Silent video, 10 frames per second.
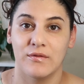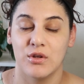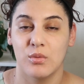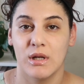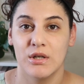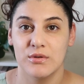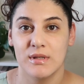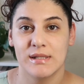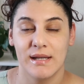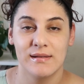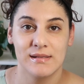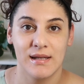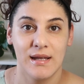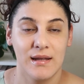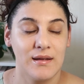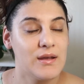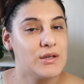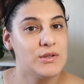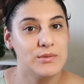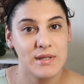You want to do this essay,
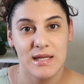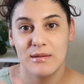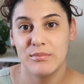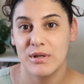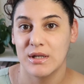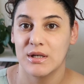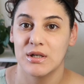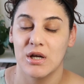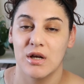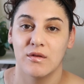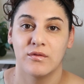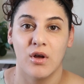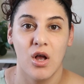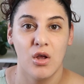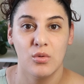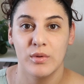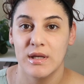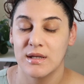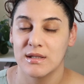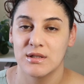you keep putting it off. All
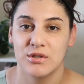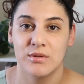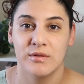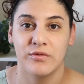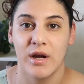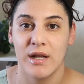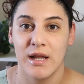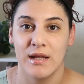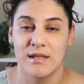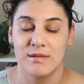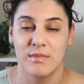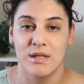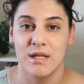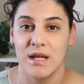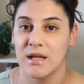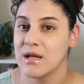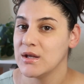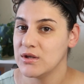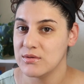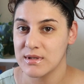week, it's due on Friday, it's Monday,
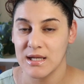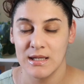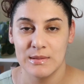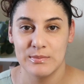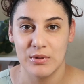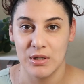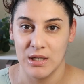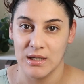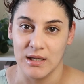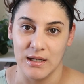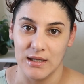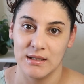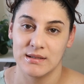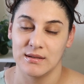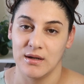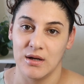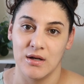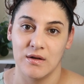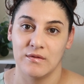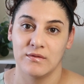you keep putting it off.